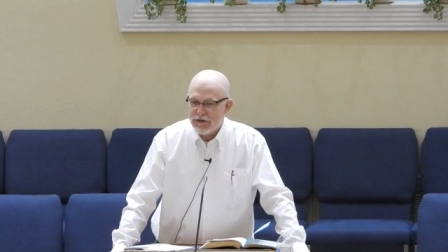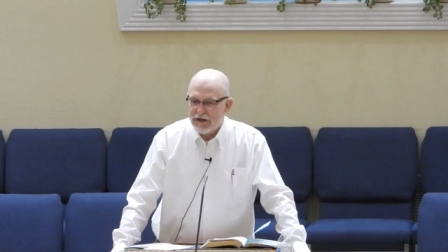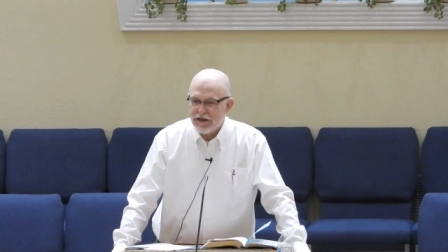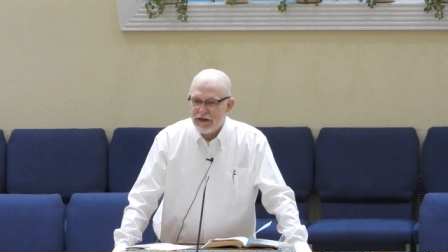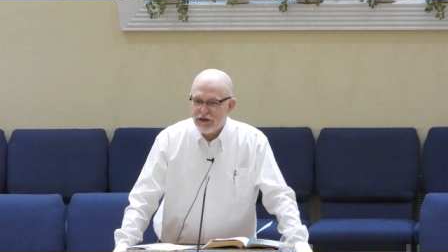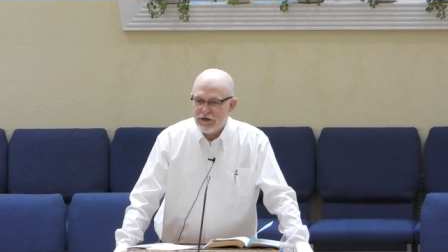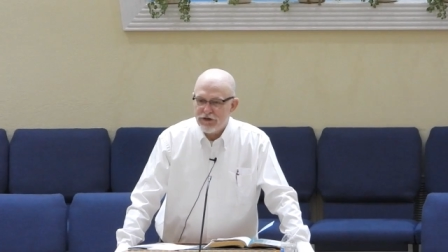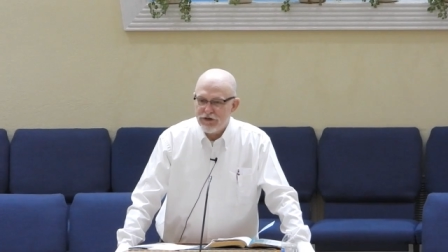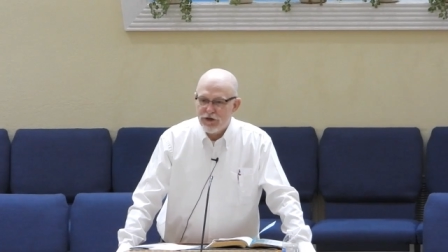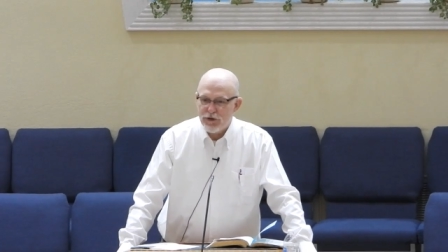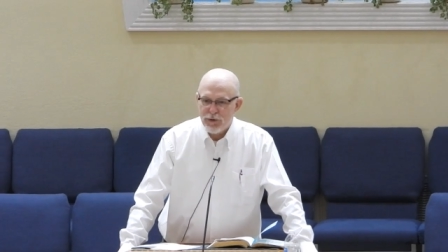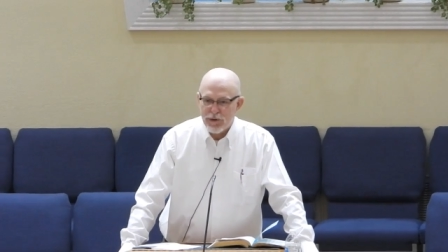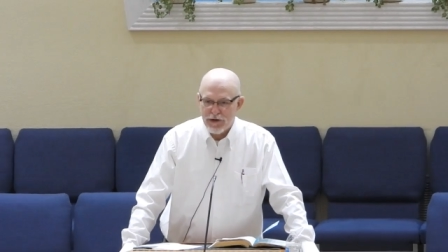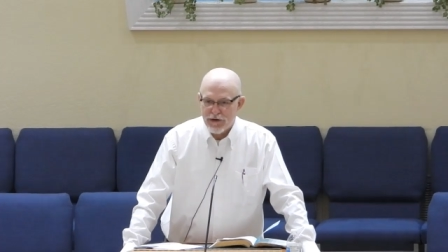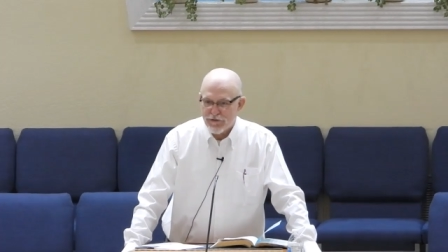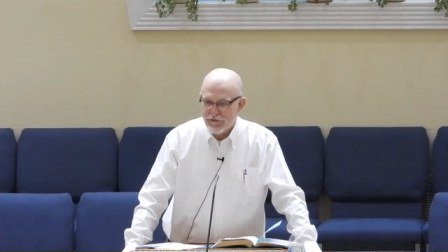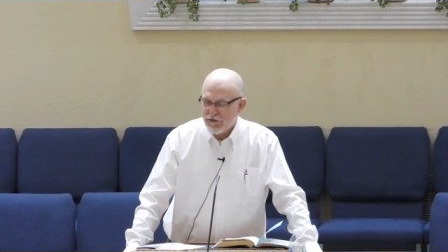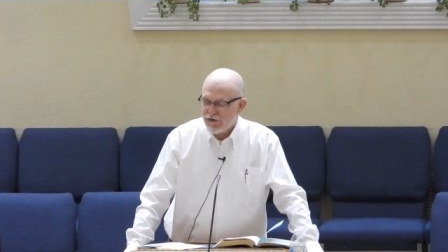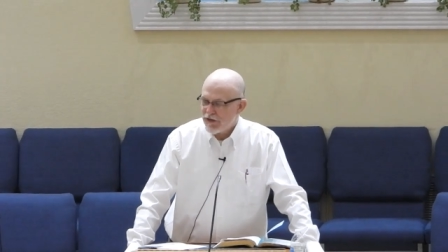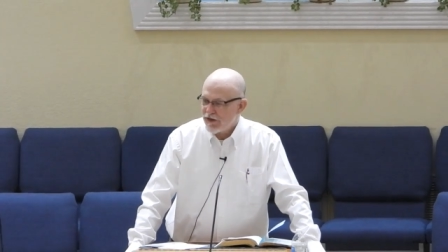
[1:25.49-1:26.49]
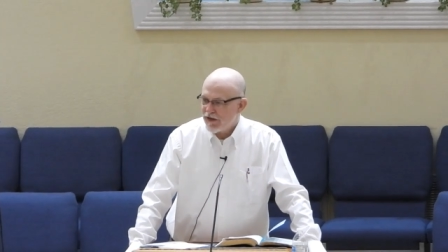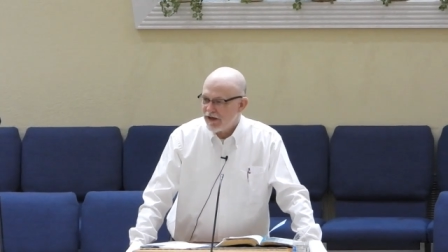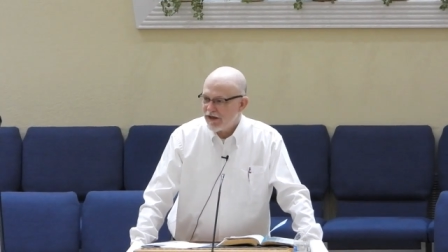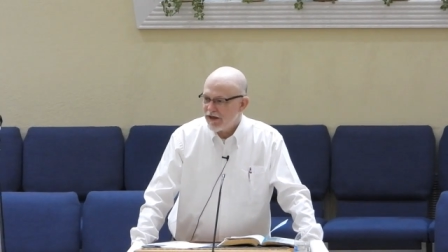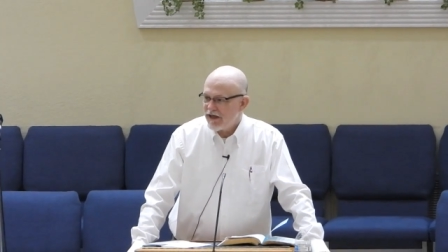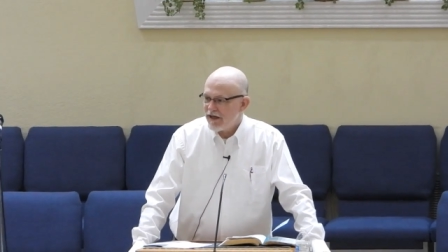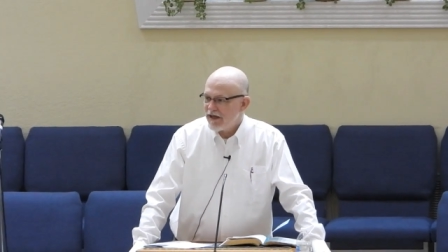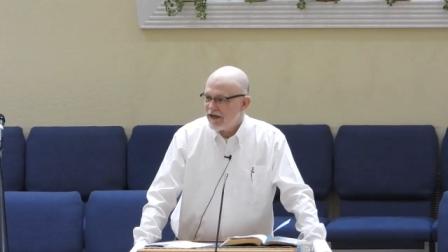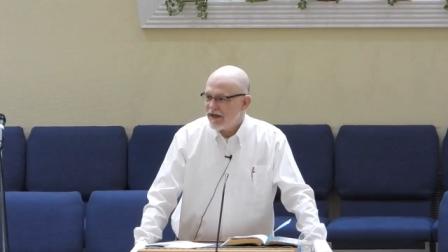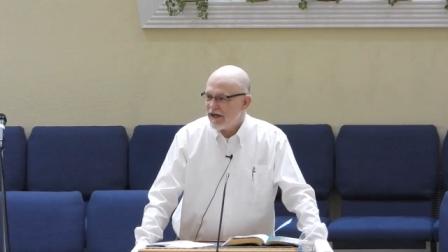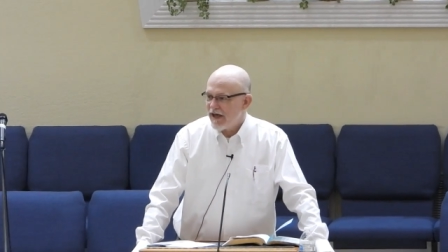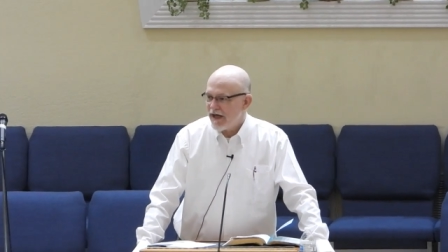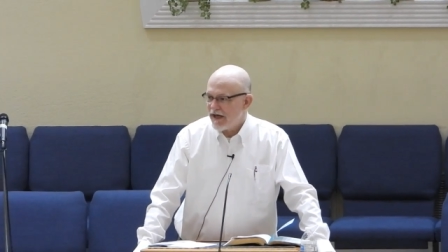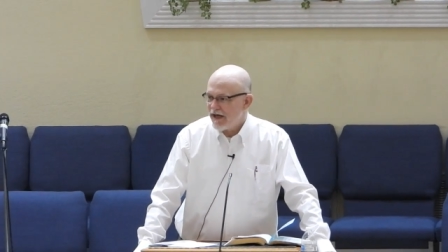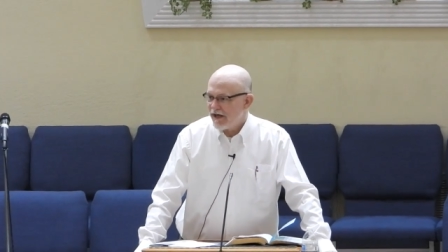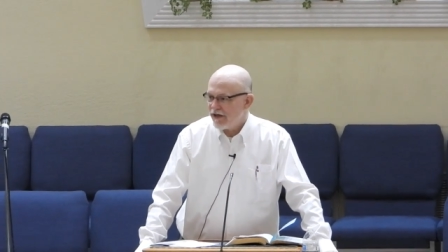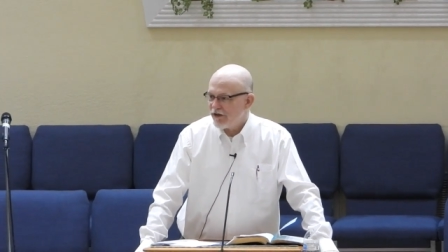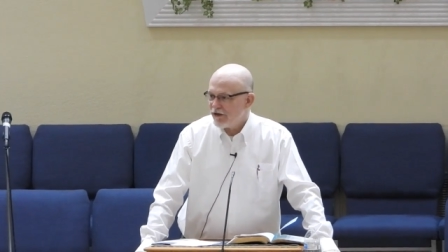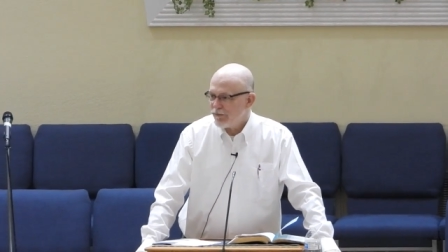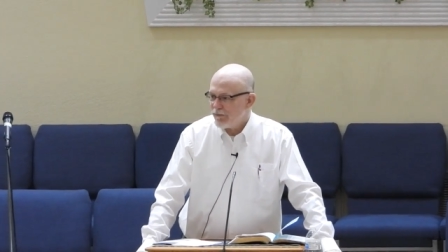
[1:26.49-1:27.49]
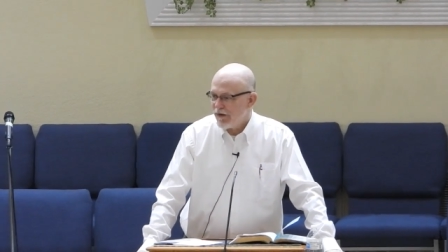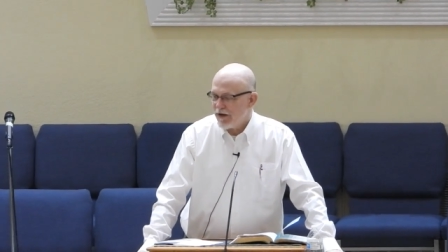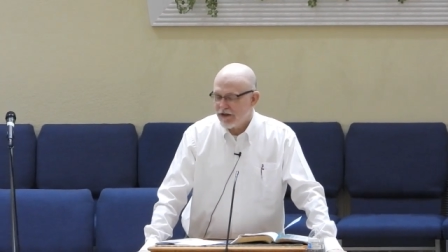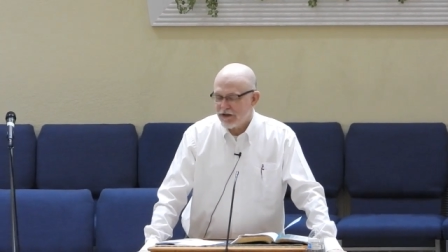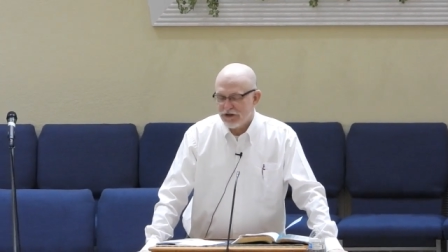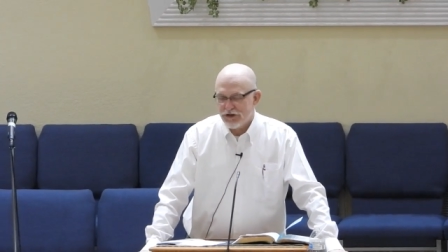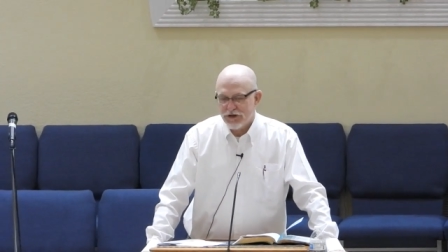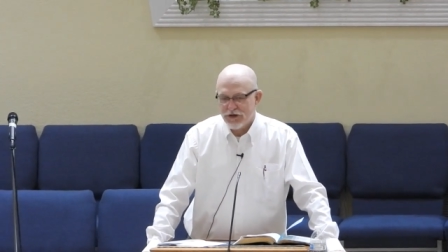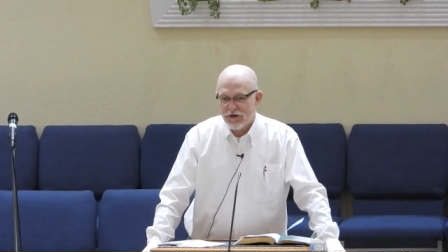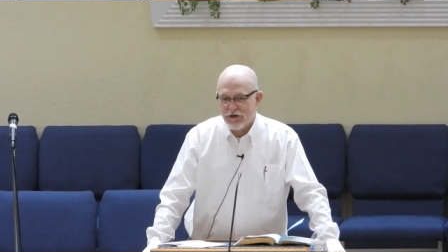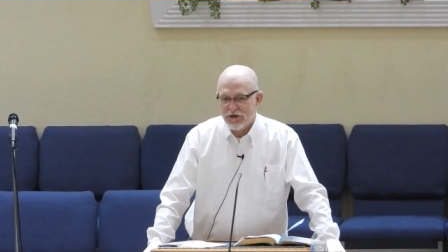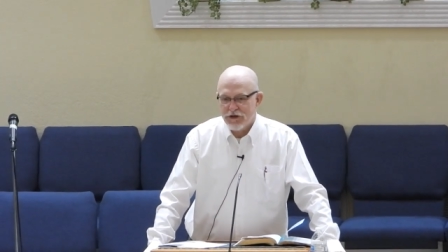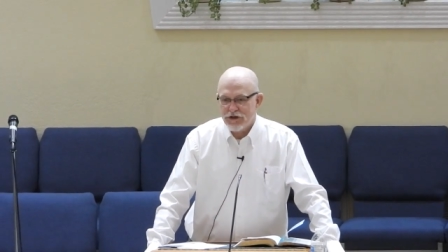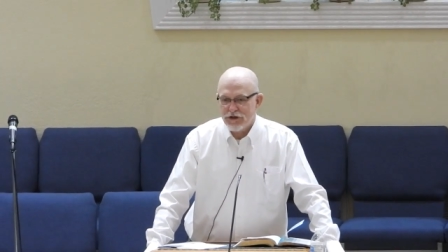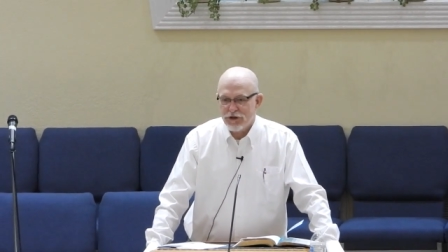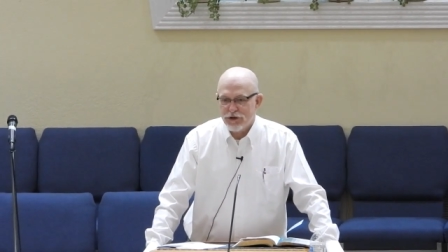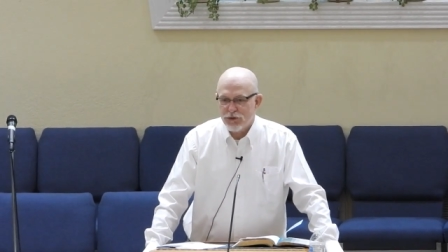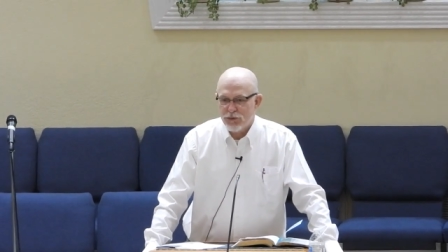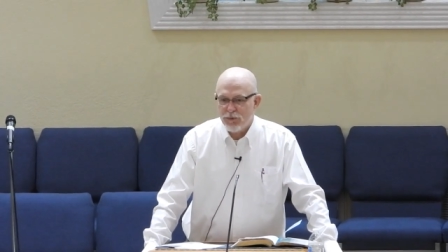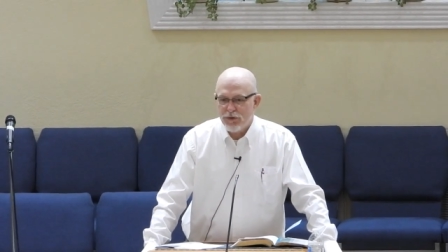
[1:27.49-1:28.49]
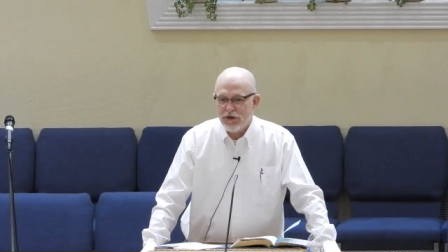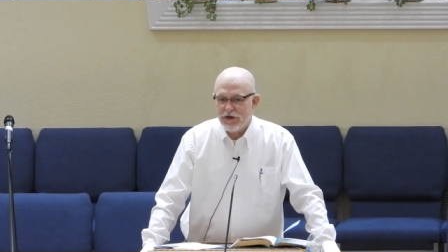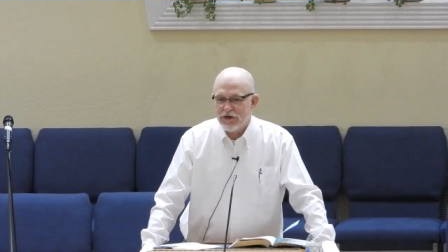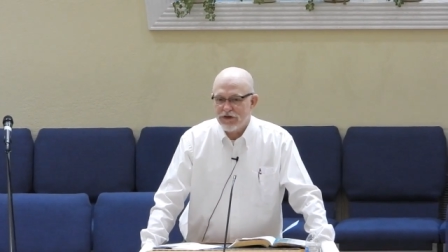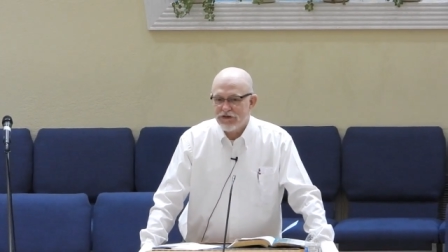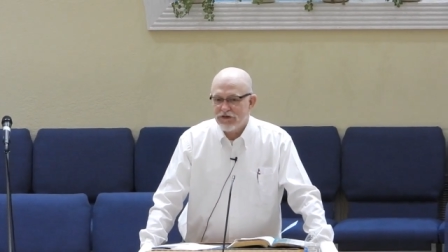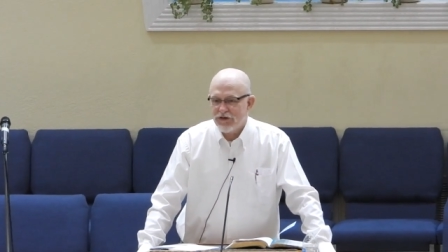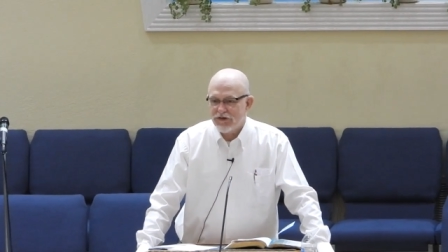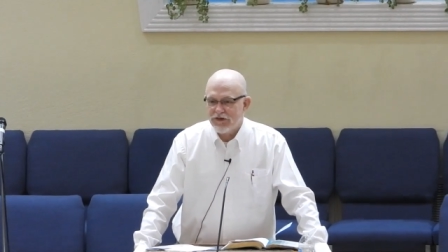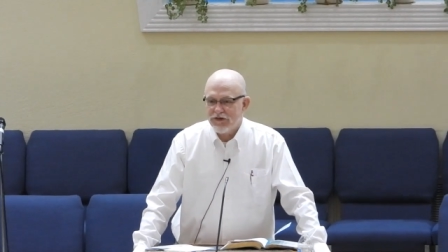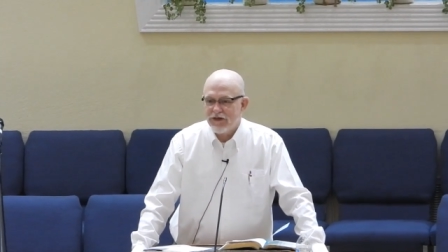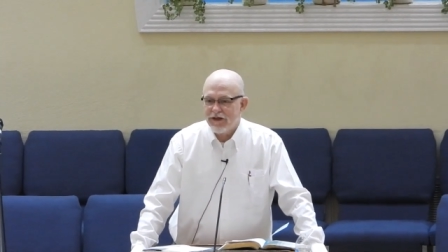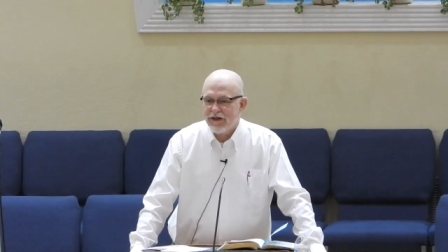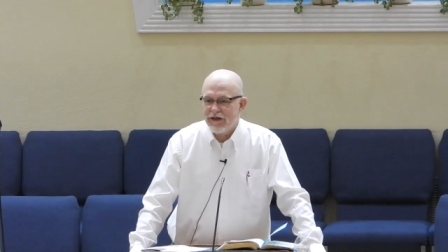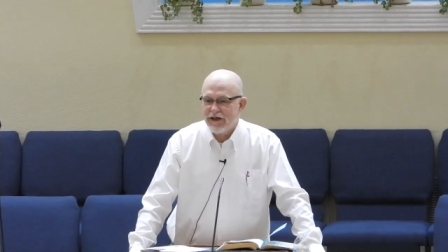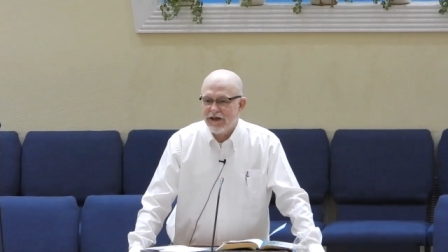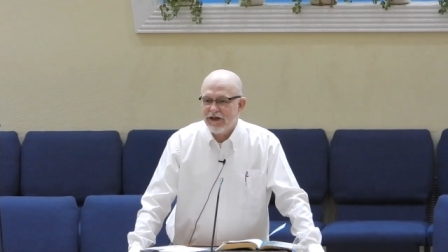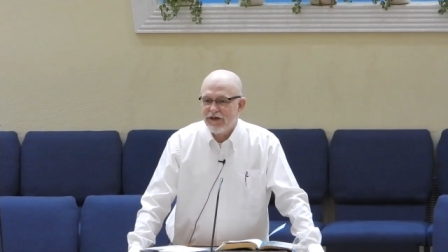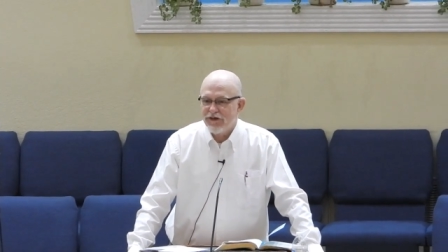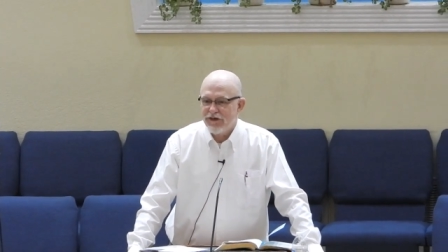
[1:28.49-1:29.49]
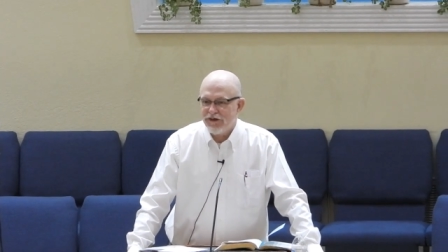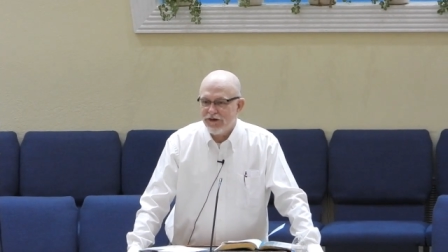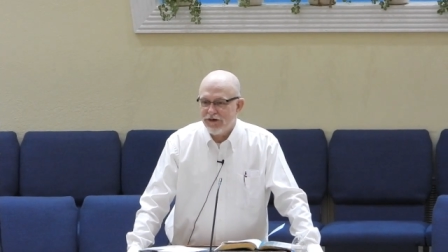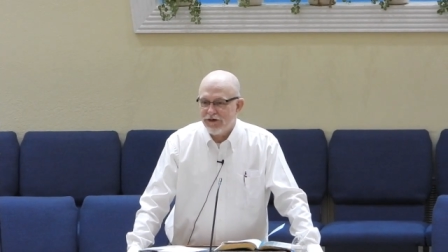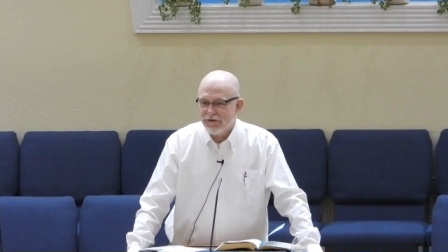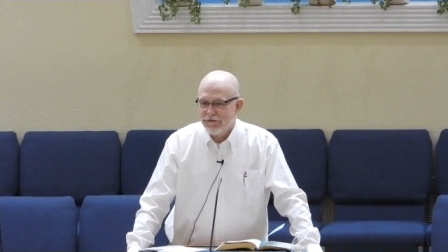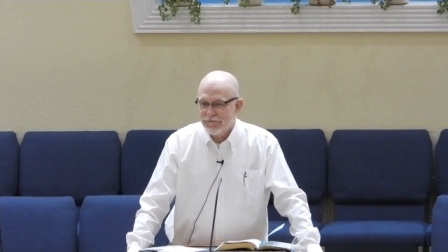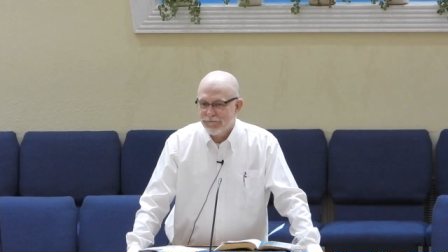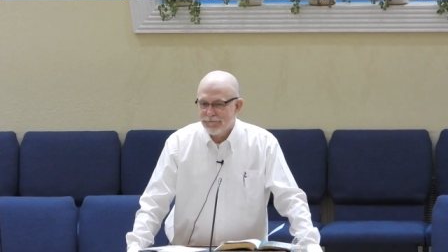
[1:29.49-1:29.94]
but he'll do everything he can to make sure that your witness isn't any good.